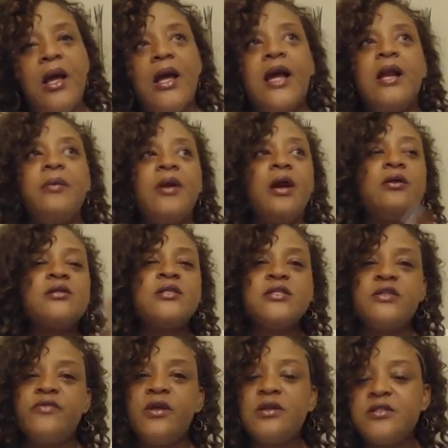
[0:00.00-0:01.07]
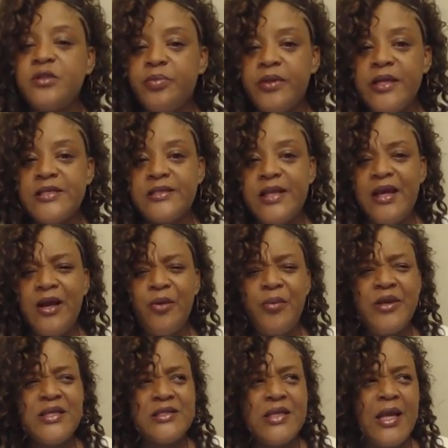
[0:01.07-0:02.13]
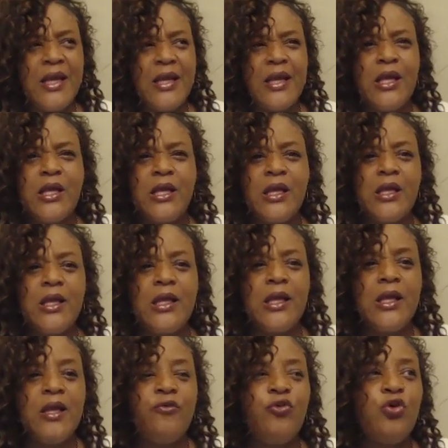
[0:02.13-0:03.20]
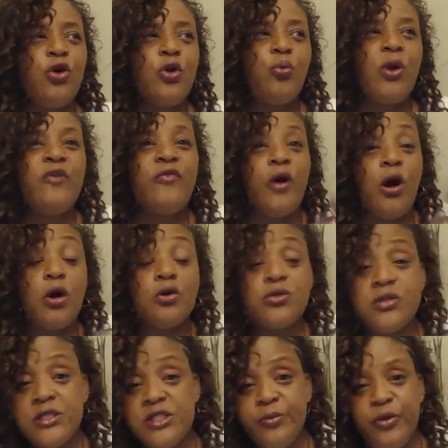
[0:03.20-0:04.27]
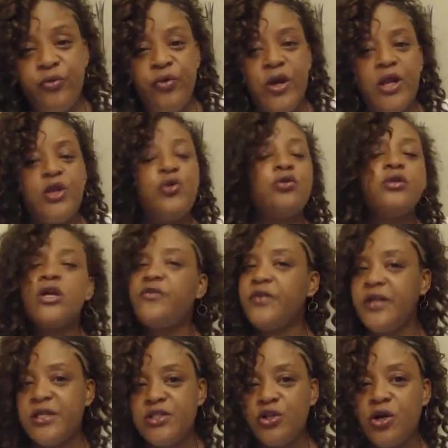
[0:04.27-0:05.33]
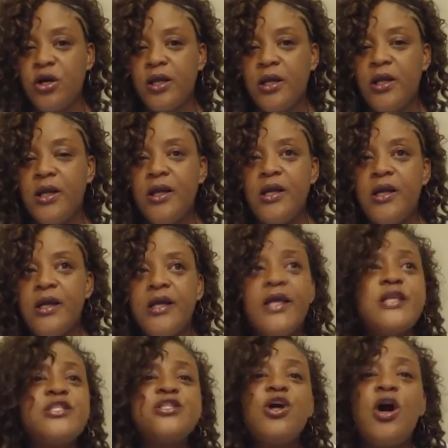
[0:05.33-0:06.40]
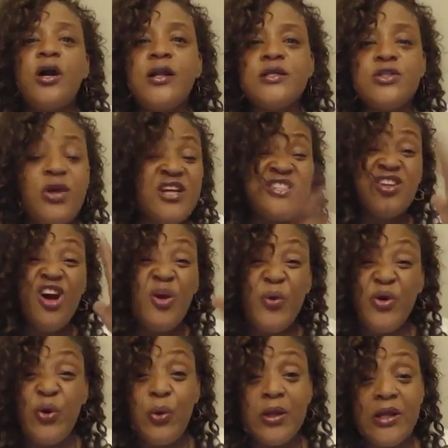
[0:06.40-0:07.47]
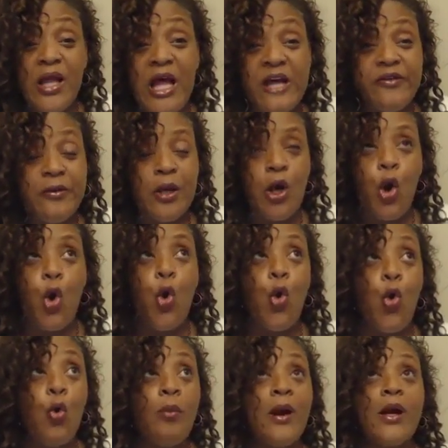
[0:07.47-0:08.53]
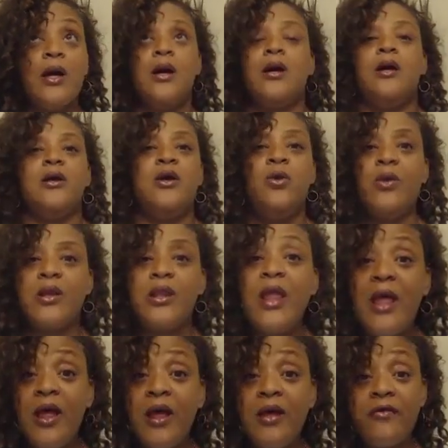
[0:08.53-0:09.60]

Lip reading: And I mean, all those things are falling into place now. But it's like, if you're gonna wait for all those things to be ready, you'll never get started. Get started. So I started with going live. I'm like, oh my God, going live.